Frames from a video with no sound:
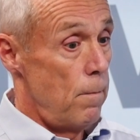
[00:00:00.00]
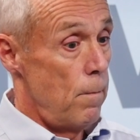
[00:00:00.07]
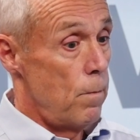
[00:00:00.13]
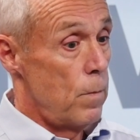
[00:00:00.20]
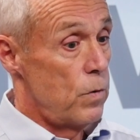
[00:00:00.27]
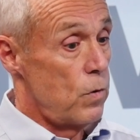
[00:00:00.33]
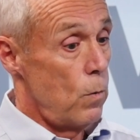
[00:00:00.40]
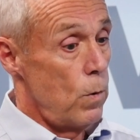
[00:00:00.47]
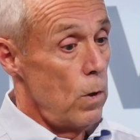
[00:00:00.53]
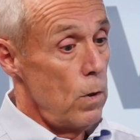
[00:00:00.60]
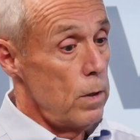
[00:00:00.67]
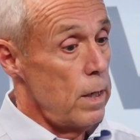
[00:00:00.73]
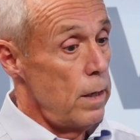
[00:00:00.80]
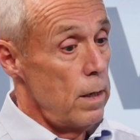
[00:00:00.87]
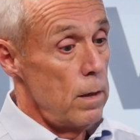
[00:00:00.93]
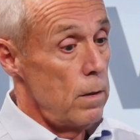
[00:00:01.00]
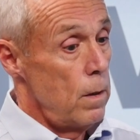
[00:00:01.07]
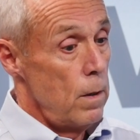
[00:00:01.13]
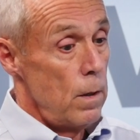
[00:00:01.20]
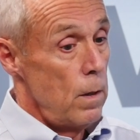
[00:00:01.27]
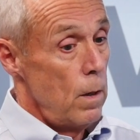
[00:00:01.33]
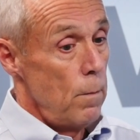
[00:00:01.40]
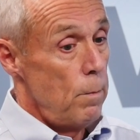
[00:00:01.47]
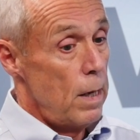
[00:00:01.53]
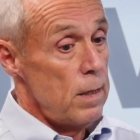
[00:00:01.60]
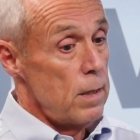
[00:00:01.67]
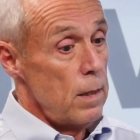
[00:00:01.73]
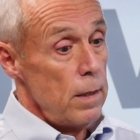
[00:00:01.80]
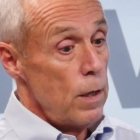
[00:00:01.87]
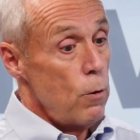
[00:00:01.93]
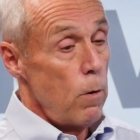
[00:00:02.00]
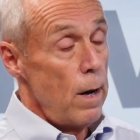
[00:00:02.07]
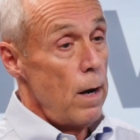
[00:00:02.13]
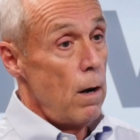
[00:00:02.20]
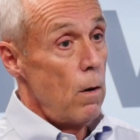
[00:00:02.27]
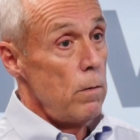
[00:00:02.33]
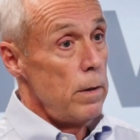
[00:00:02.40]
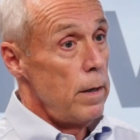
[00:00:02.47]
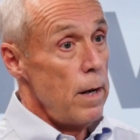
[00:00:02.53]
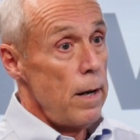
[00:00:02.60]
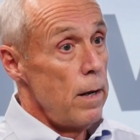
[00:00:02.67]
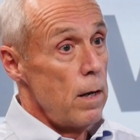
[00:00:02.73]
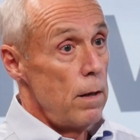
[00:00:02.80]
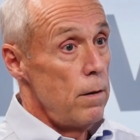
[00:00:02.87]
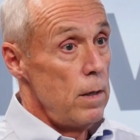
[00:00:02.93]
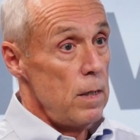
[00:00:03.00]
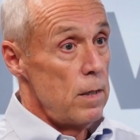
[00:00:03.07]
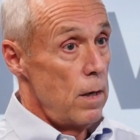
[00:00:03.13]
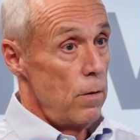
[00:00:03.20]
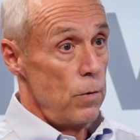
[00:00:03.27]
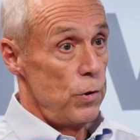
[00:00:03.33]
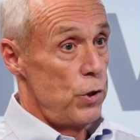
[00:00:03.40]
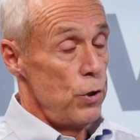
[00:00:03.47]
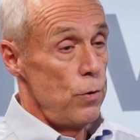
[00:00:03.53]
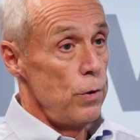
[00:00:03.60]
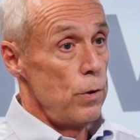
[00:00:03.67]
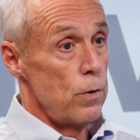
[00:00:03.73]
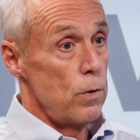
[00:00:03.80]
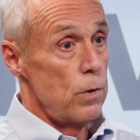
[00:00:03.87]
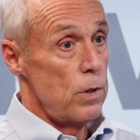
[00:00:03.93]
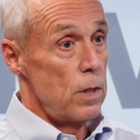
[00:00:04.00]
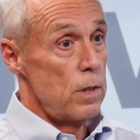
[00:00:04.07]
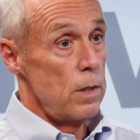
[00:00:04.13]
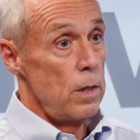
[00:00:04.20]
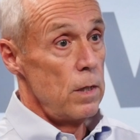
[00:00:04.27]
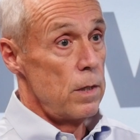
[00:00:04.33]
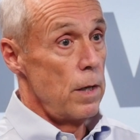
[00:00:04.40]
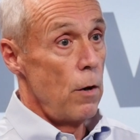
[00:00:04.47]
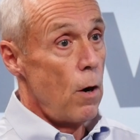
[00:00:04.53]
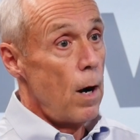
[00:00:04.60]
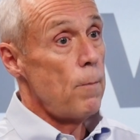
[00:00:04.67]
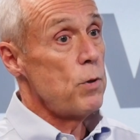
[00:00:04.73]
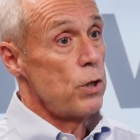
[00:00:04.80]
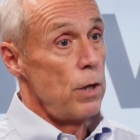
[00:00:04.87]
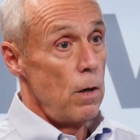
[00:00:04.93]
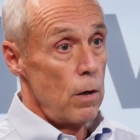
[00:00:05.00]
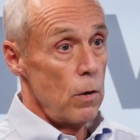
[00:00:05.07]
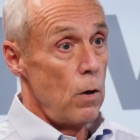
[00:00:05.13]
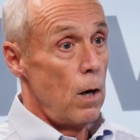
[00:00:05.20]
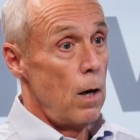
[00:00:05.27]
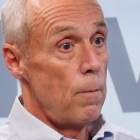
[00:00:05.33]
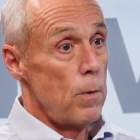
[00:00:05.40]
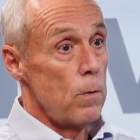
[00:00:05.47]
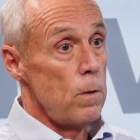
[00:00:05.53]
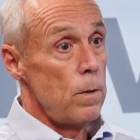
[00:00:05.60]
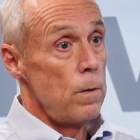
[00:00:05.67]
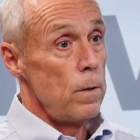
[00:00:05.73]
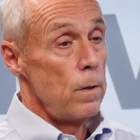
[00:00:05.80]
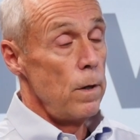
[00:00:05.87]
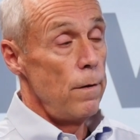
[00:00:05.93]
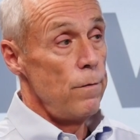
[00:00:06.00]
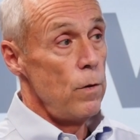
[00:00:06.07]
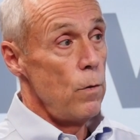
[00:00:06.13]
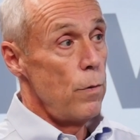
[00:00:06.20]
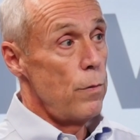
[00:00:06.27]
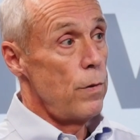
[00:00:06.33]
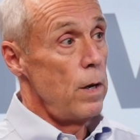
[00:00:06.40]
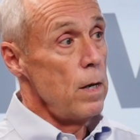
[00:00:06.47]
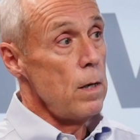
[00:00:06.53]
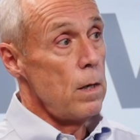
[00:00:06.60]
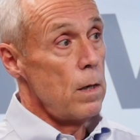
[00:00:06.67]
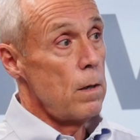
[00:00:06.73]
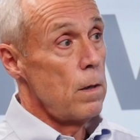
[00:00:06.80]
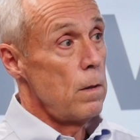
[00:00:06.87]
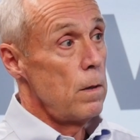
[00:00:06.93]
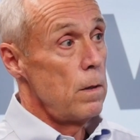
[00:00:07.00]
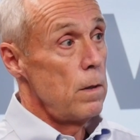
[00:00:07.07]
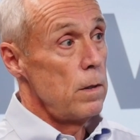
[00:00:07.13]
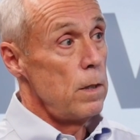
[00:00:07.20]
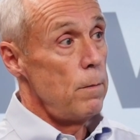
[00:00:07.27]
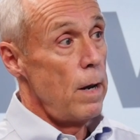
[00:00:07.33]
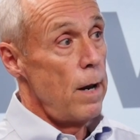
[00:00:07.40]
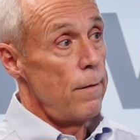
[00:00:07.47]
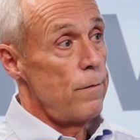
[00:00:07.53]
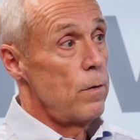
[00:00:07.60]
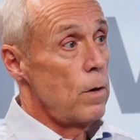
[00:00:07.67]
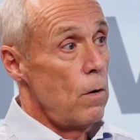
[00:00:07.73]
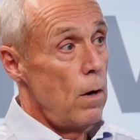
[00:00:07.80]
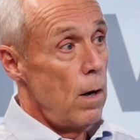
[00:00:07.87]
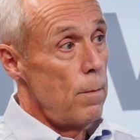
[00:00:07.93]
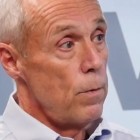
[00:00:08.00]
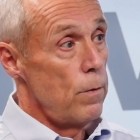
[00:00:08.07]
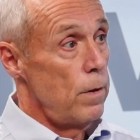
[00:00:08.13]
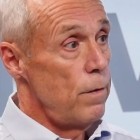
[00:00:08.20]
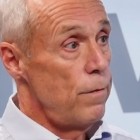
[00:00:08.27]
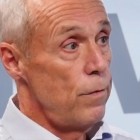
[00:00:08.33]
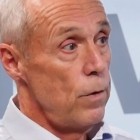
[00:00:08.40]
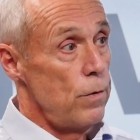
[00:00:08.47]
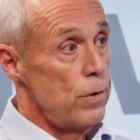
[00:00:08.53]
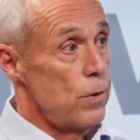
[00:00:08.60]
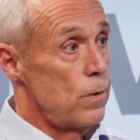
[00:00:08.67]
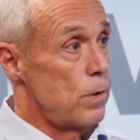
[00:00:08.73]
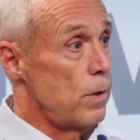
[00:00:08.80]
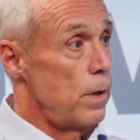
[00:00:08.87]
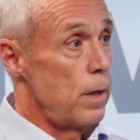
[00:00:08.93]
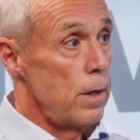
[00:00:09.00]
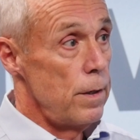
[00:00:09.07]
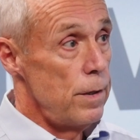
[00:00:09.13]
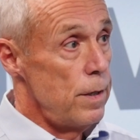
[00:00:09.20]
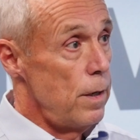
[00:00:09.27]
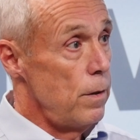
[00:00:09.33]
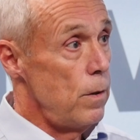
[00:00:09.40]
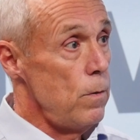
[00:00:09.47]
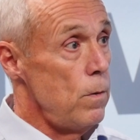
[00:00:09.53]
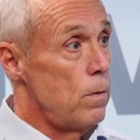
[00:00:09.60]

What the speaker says: So we're looking, basically, Crown and any of these other juniors is an option on copper. If you think demand for copper in the future is going to continue,